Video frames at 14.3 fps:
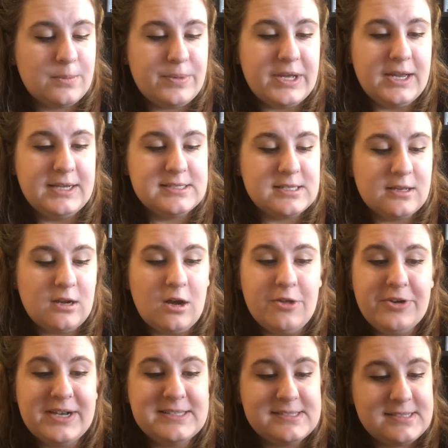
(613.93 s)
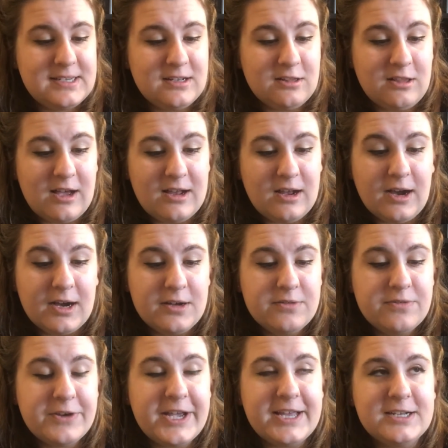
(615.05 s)
But it's an author I'd seen a lot of,
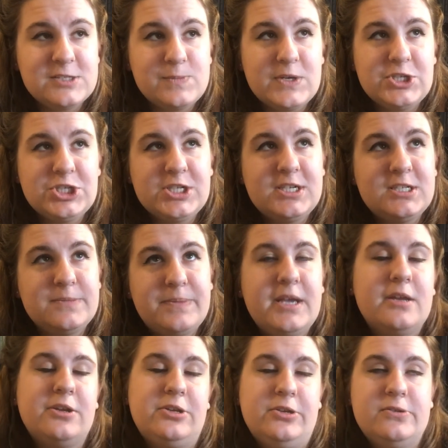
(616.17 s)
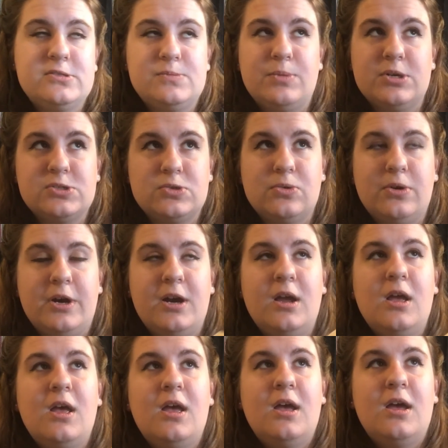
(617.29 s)
and especially to be in a used bookstore,
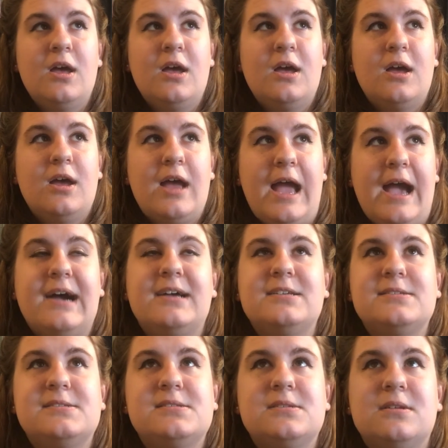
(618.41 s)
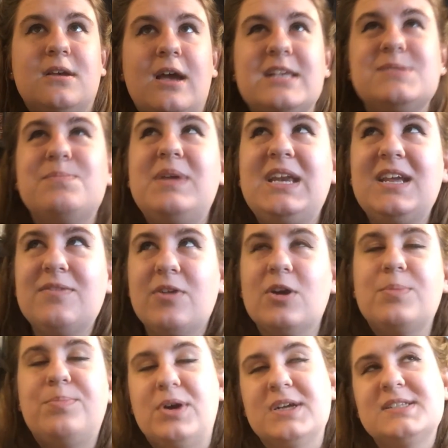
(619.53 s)
as many of
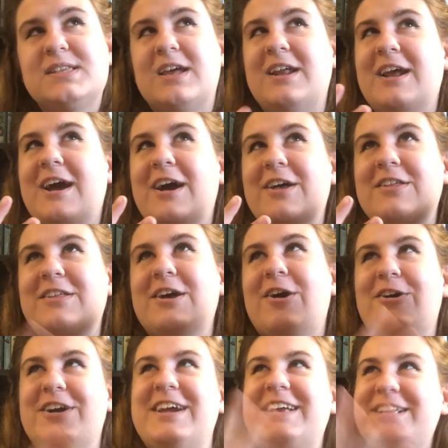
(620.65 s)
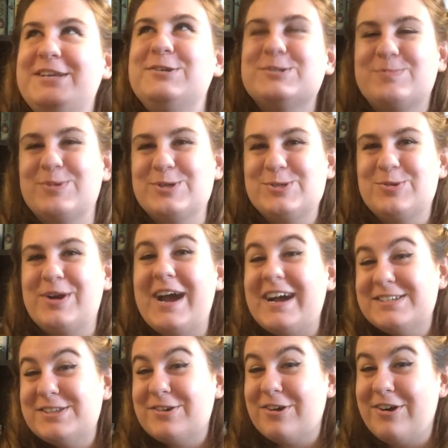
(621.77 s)
her books that are in a used bookstore
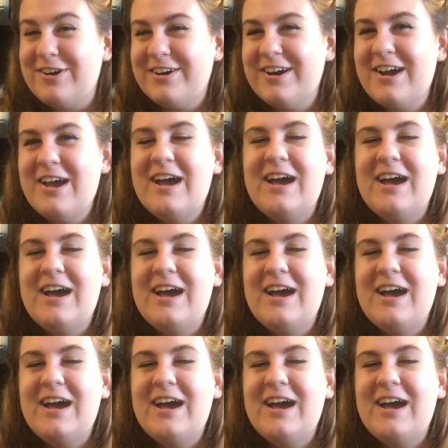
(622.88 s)
as there are,